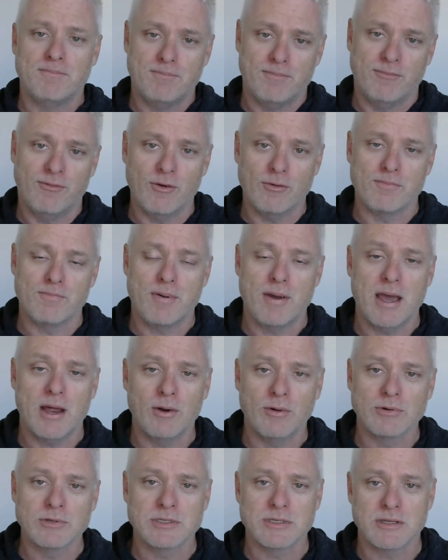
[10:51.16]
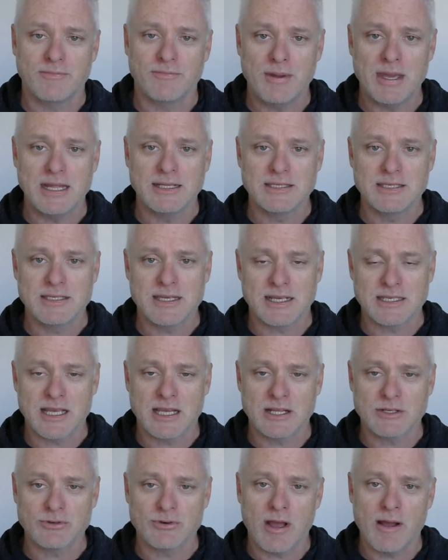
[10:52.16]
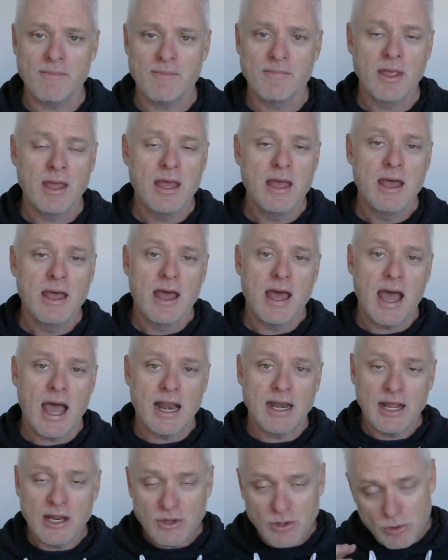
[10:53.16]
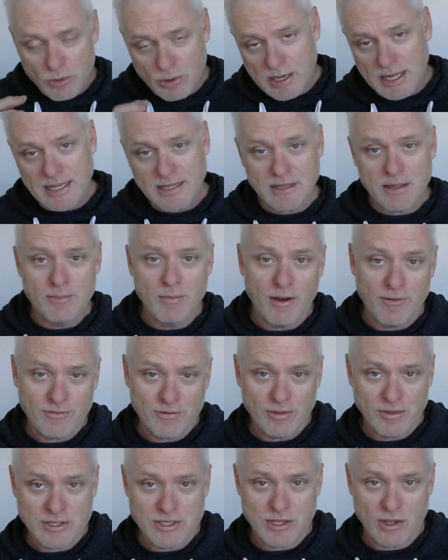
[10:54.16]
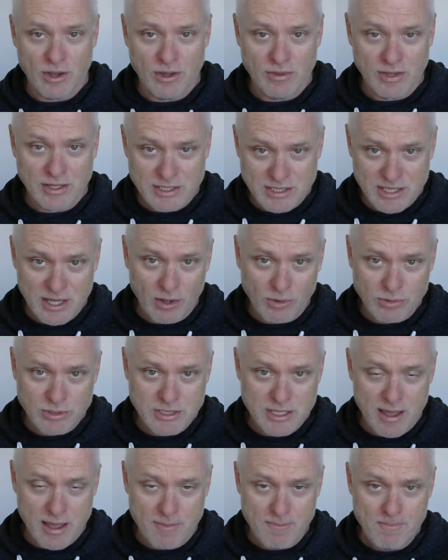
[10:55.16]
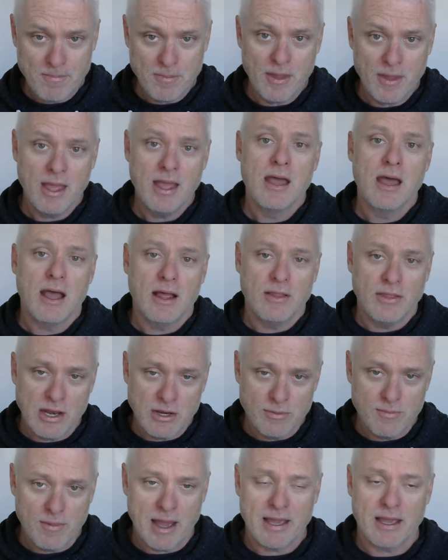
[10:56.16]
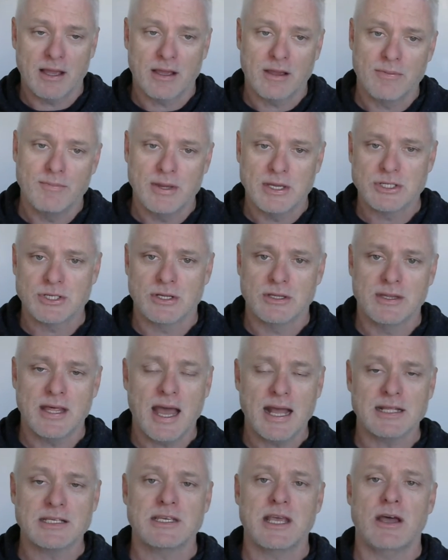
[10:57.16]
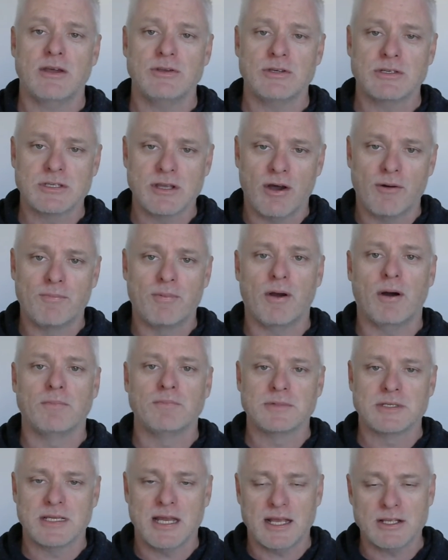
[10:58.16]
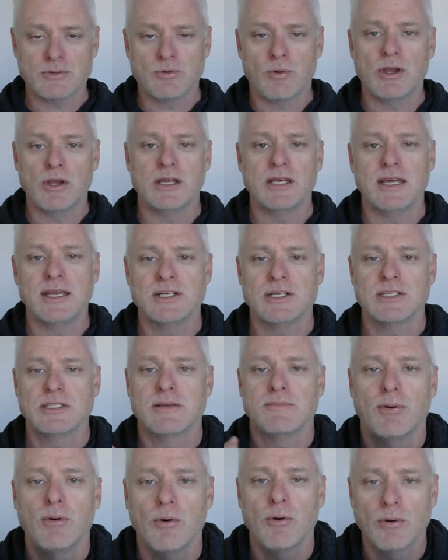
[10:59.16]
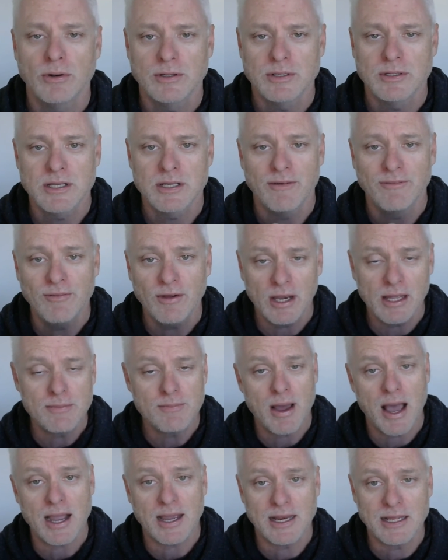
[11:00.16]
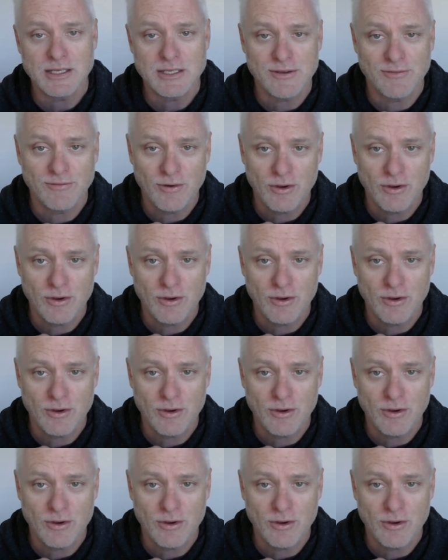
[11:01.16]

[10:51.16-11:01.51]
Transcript: foot pedals, pins, etc. And then you link them off to the site that sells them, and then you make a commission. That's how you solve problems, and that's why your niche is important. So affiliate marketing is your